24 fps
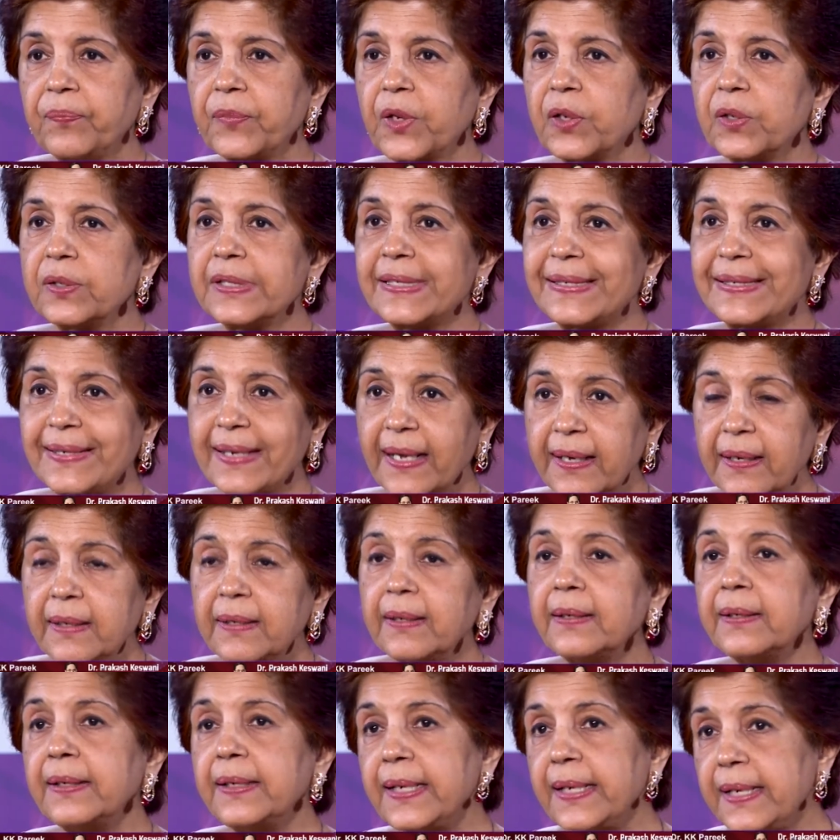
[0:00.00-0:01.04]
still
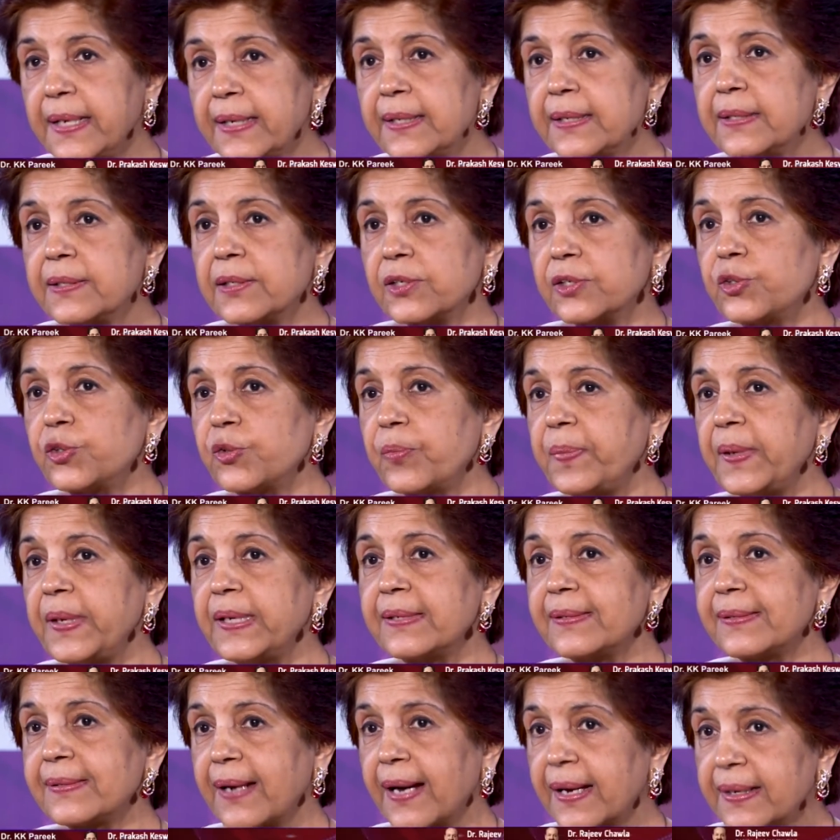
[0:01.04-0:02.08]
need to be
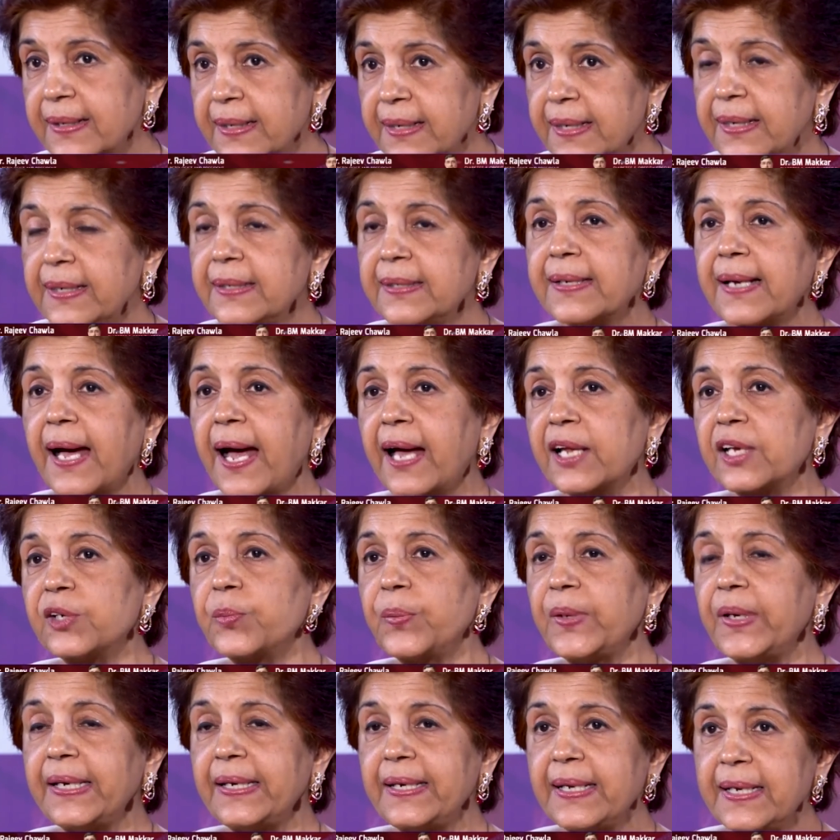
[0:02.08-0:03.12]
studied, and
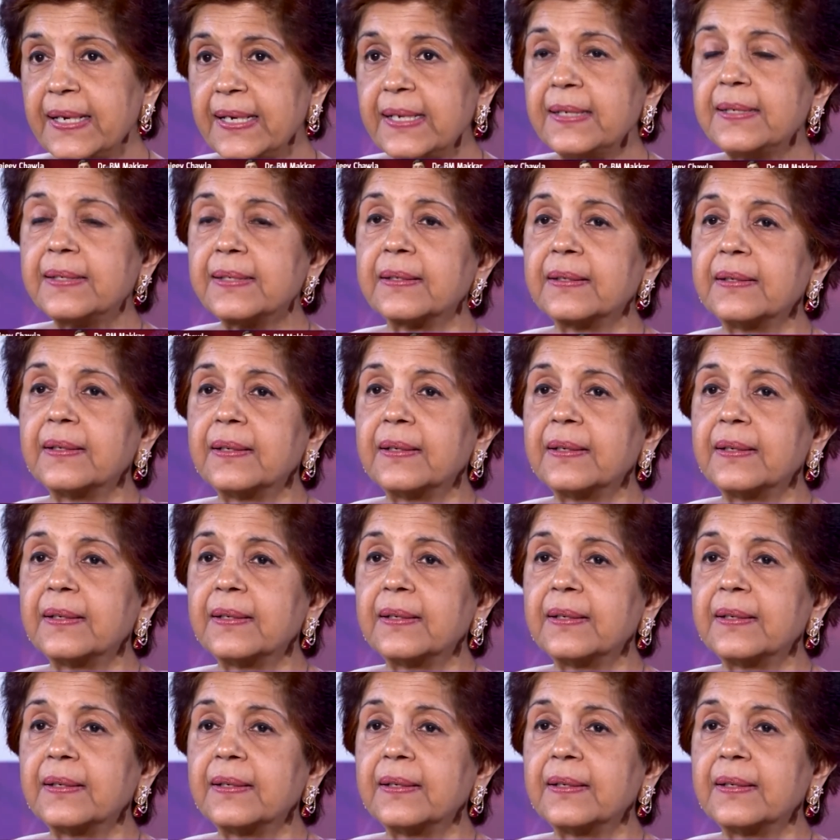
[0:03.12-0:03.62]
we need